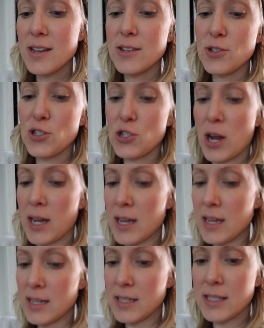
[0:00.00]
just checking
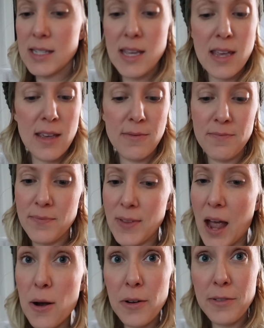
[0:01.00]
in to see
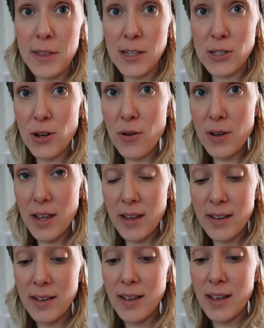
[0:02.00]
how everything's going